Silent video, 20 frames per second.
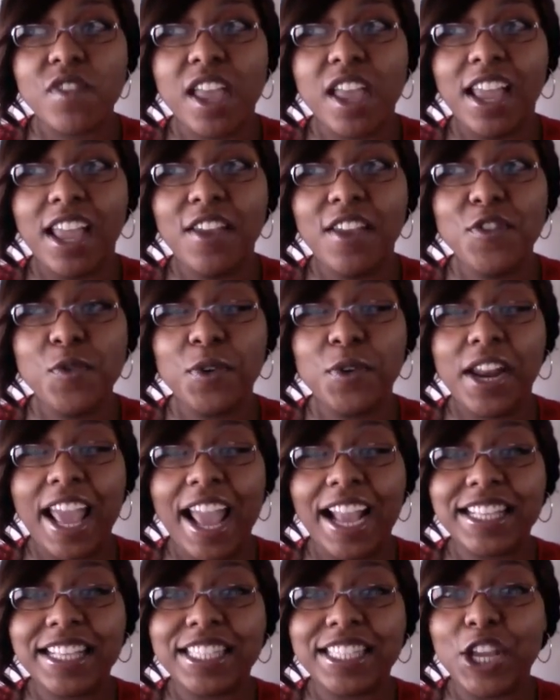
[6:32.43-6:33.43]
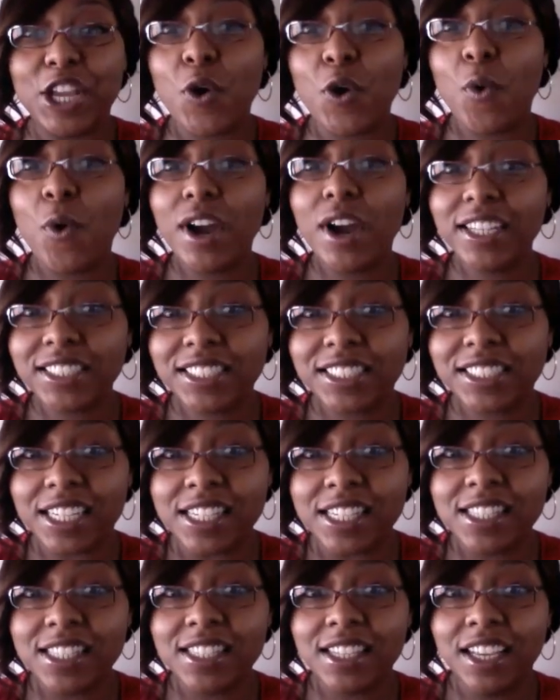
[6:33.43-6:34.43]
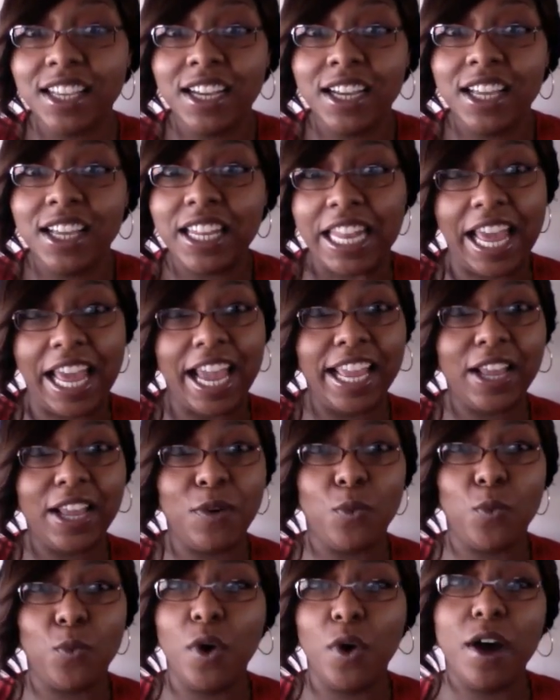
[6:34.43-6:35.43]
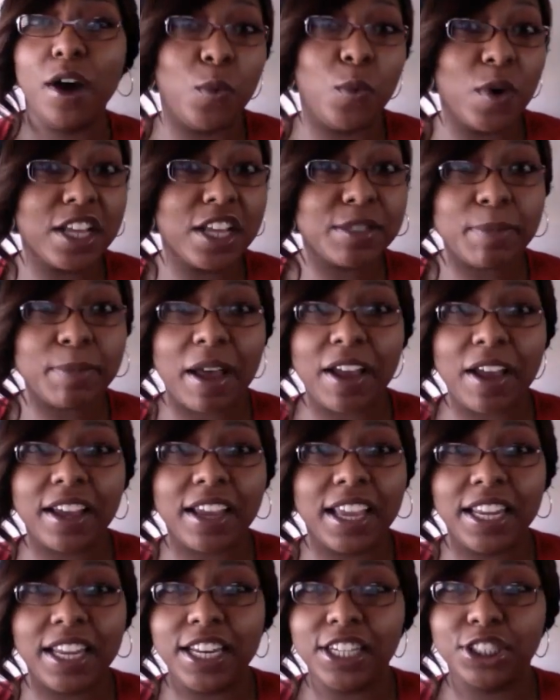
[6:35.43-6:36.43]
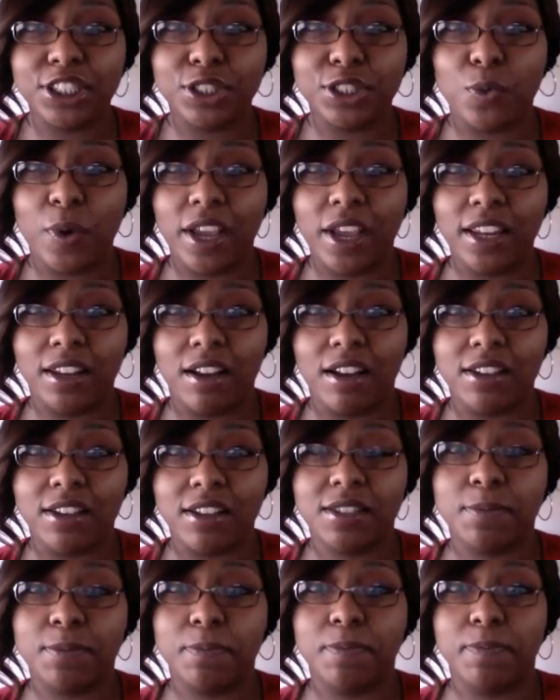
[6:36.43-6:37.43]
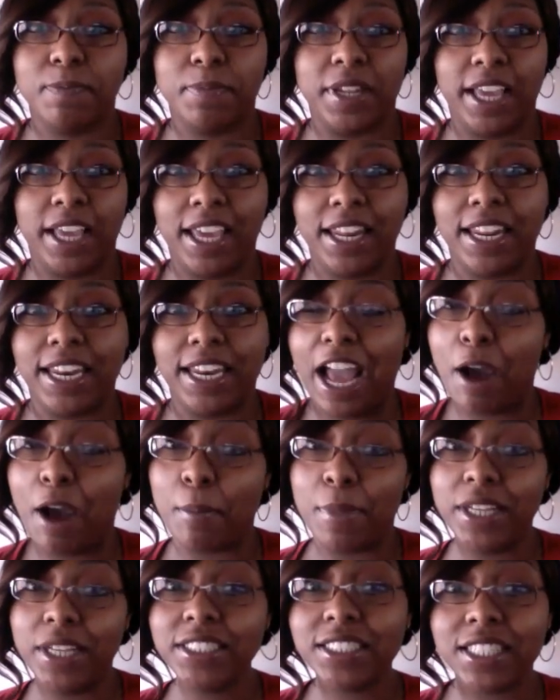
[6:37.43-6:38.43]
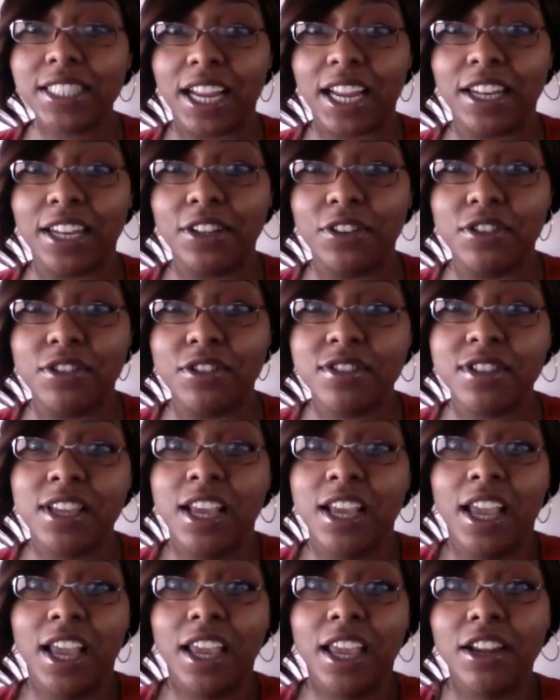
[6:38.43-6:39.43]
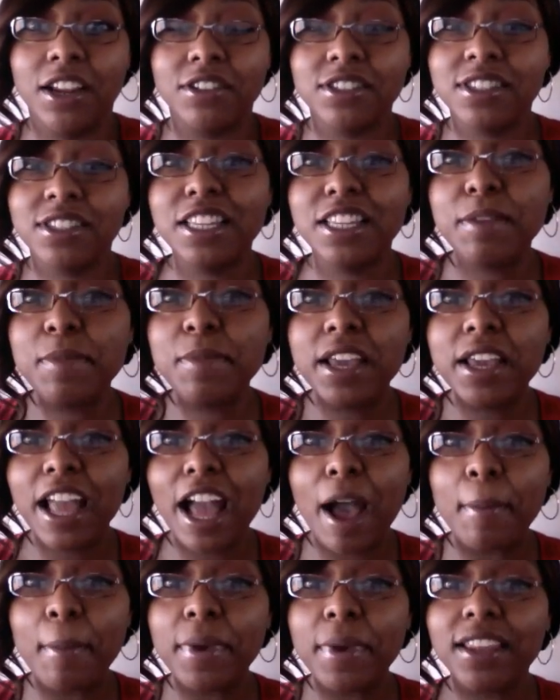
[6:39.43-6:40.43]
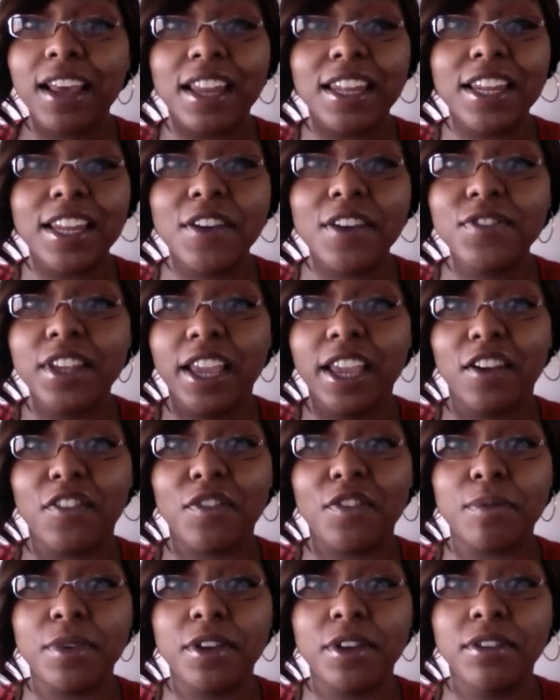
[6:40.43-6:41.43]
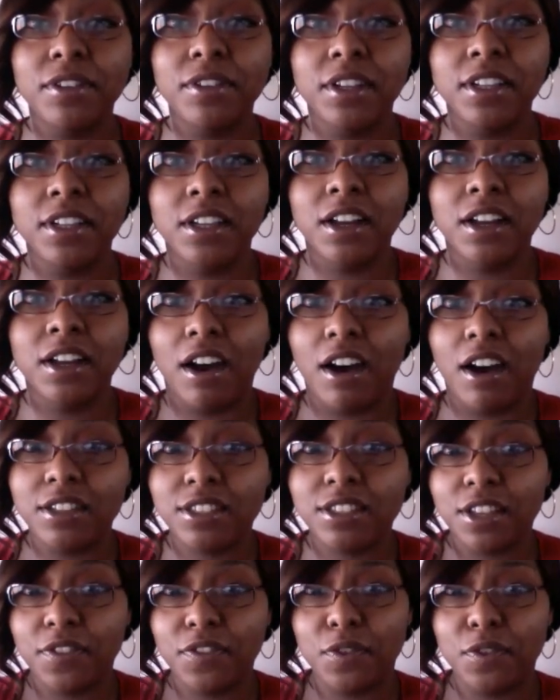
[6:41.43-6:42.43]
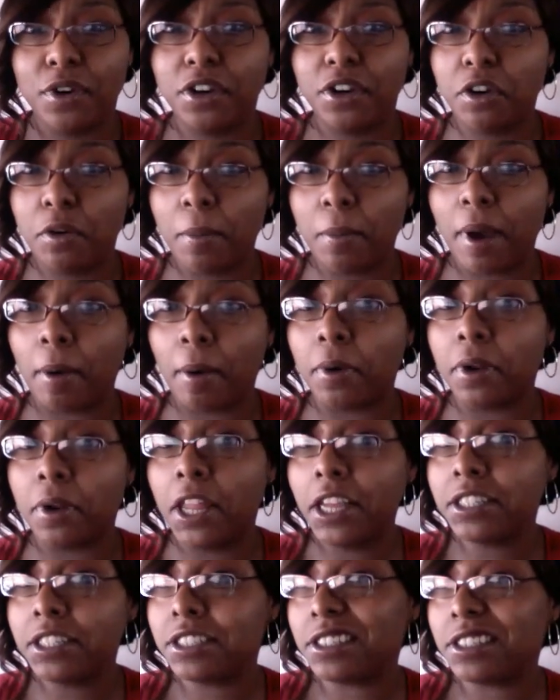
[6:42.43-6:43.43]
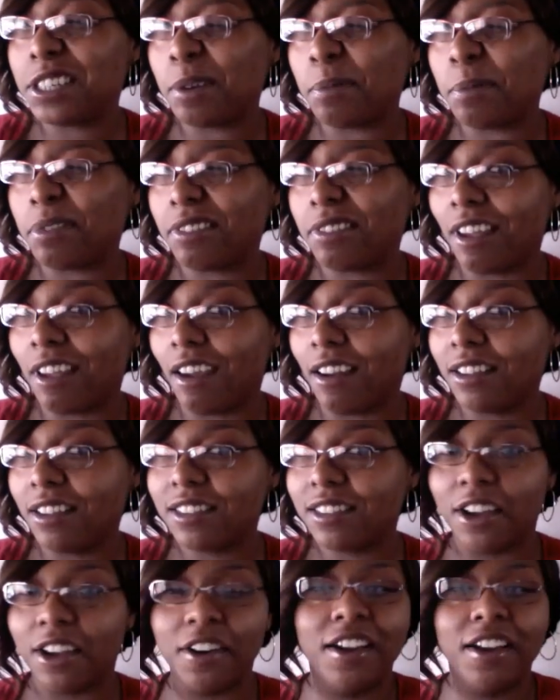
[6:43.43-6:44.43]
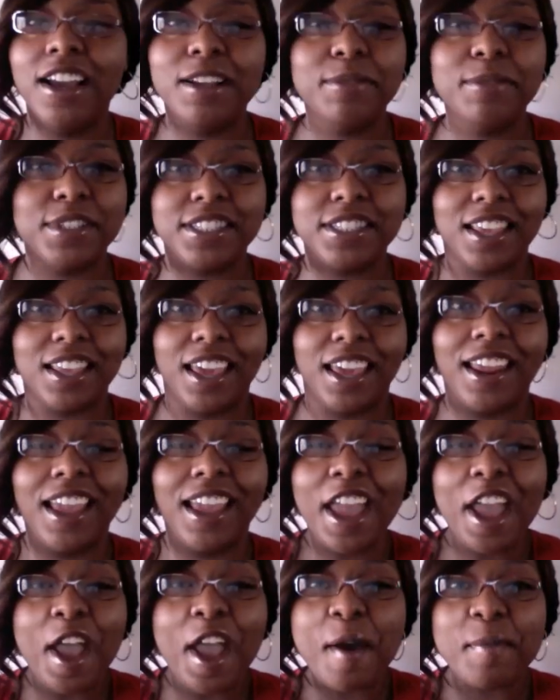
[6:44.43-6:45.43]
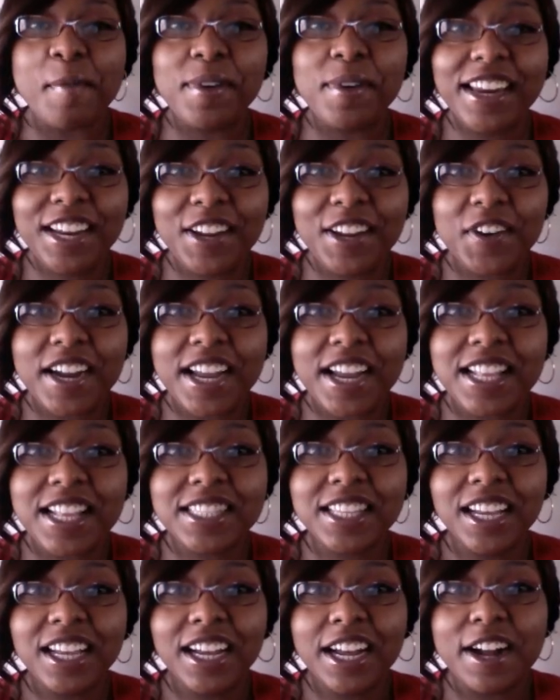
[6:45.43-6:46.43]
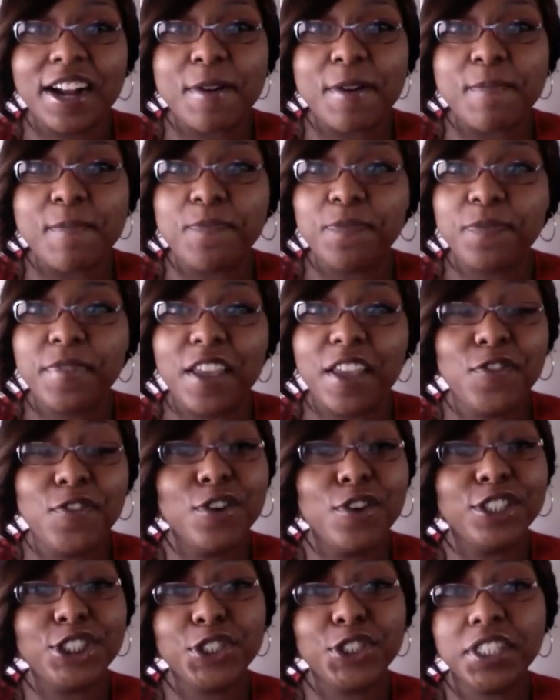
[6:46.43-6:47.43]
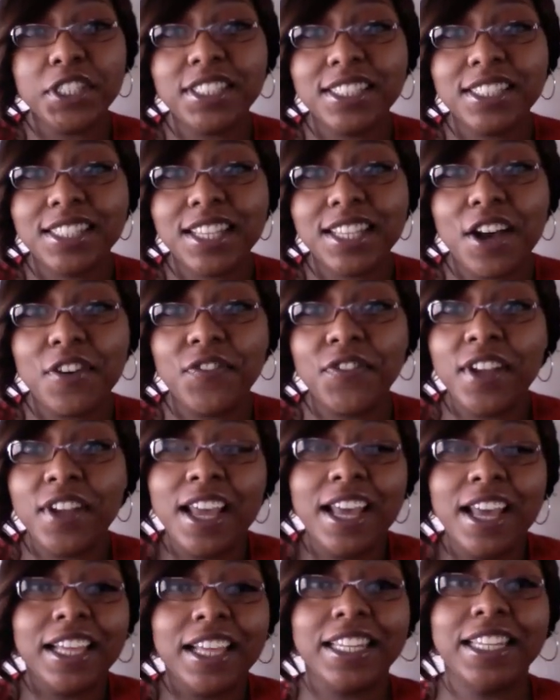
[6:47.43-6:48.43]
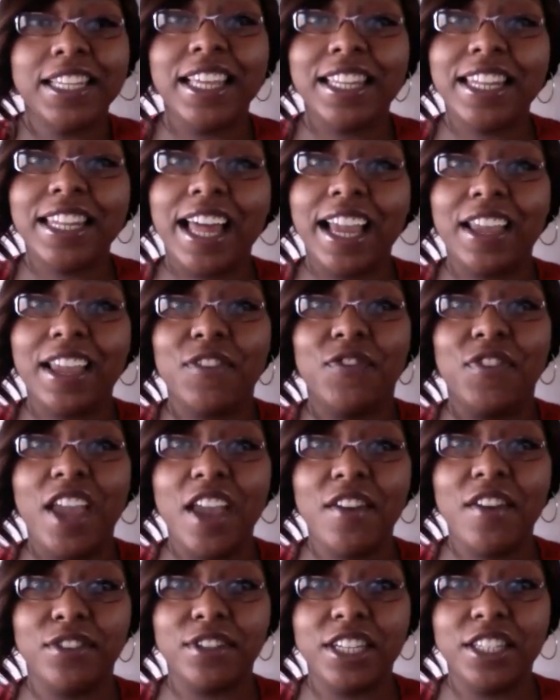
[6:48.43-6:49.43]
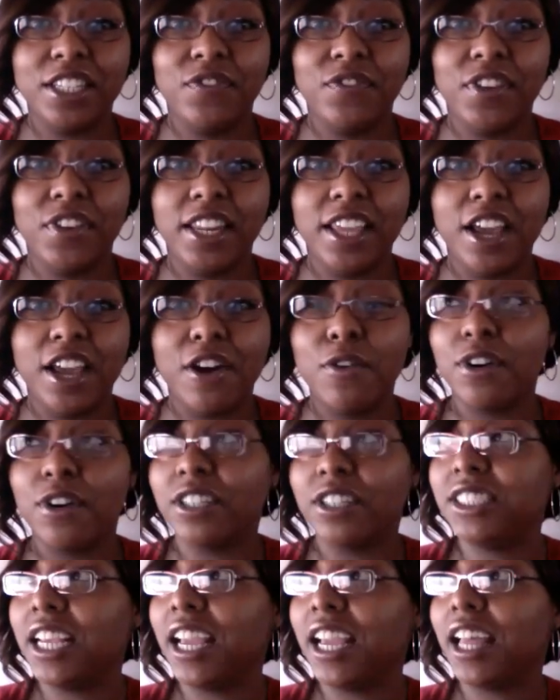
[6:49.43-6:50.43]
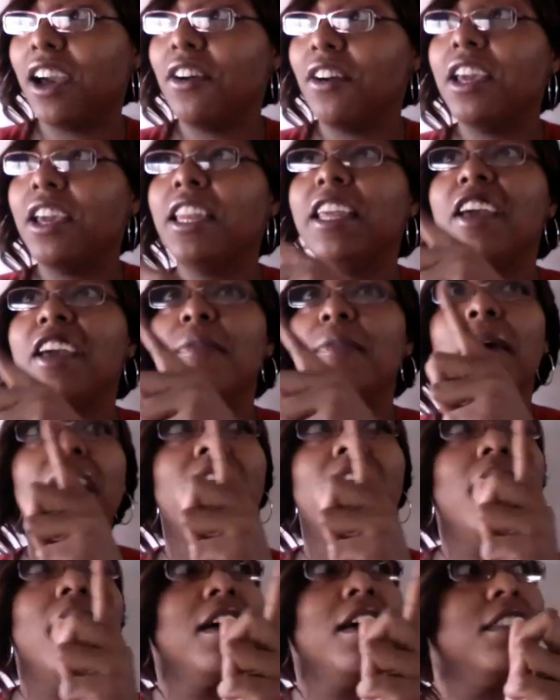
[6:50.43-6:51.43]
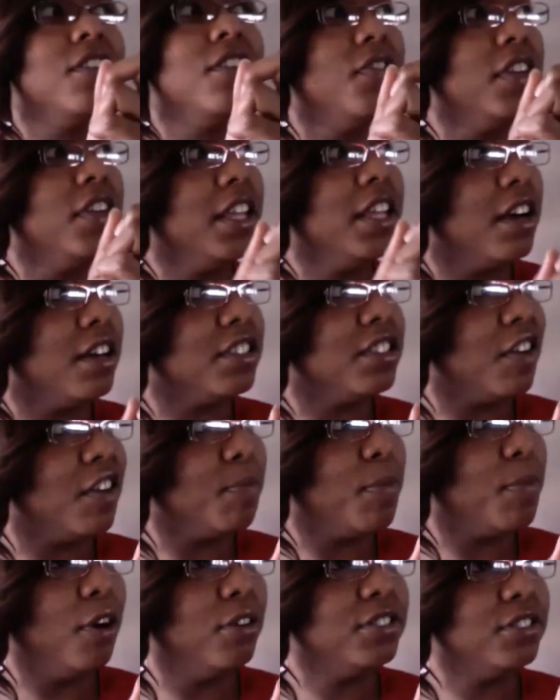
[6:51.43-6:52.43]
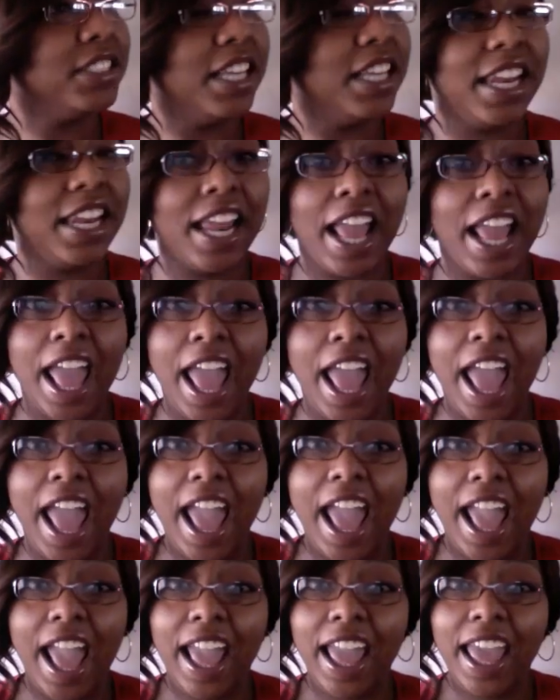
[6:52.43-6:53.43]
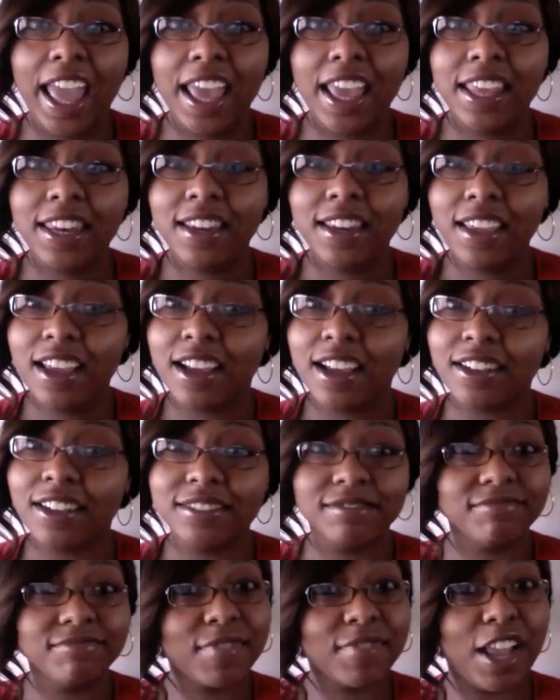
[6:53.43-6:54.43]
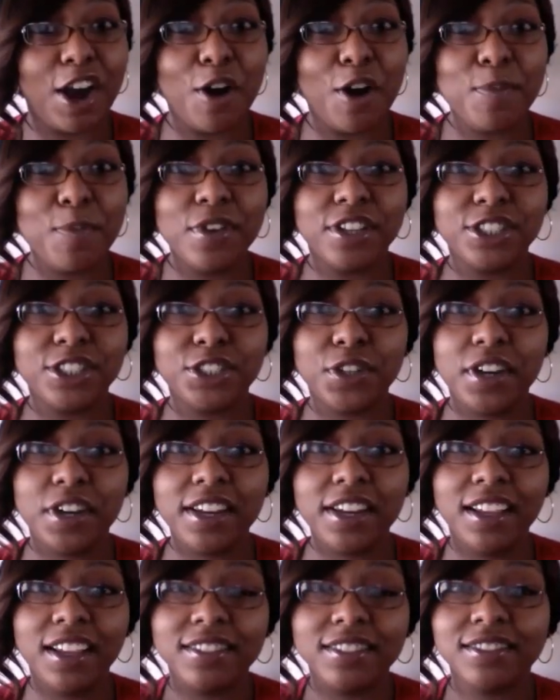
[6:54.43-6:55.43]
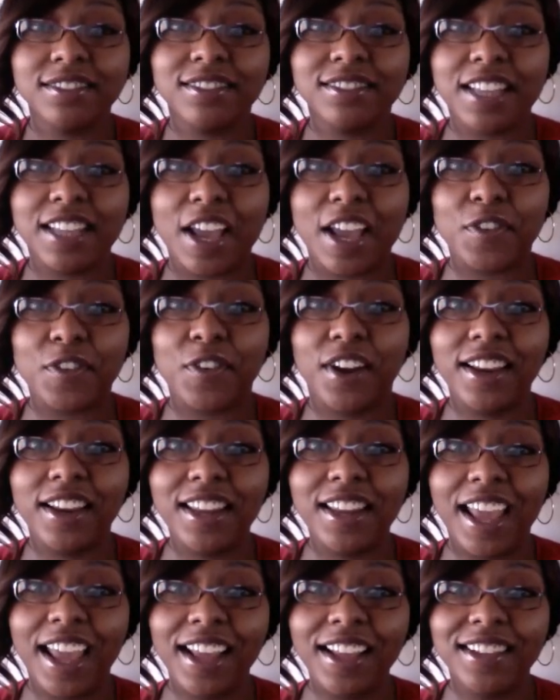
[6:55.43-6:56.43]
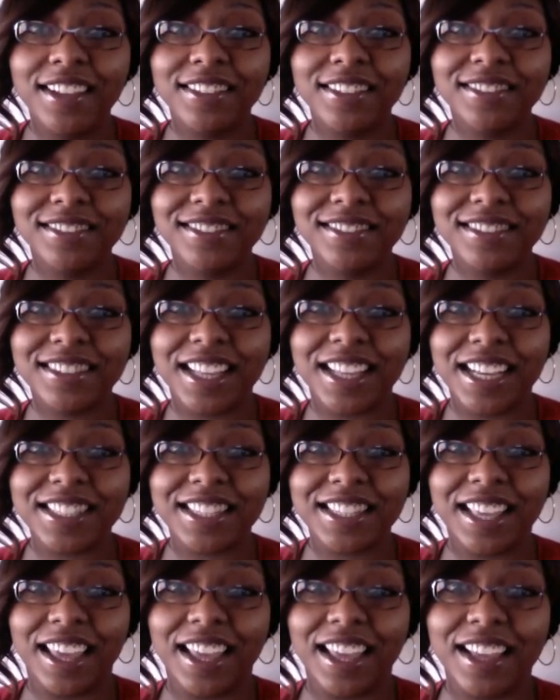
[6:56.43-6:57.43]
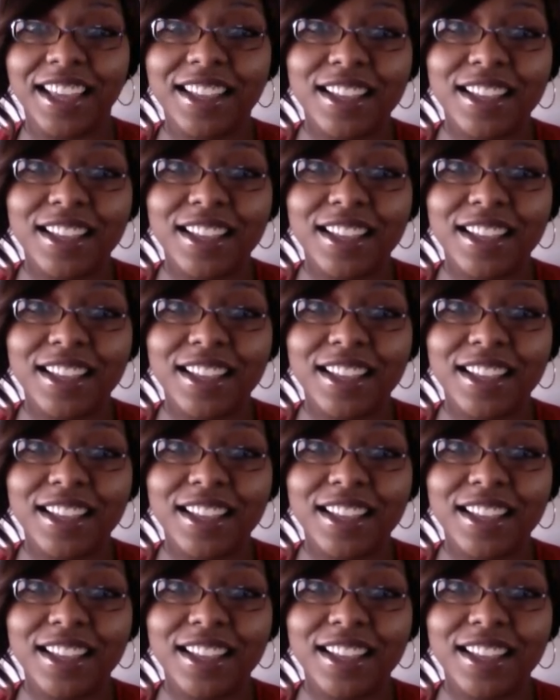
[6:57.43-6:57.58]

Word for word: if you want to ask any questions, like what was my initial weight loss plan and how much did I lose, you know, just leave me a comment. i love to hear from you. Also, if you want to know my relationship status, no, just kidding. But anyways, um, if you enjoyed yourself, click like and fave on this video or check out any of my other videos I've posted. And yeah, I hope you enjoyed it. Have a great day. Thanks again.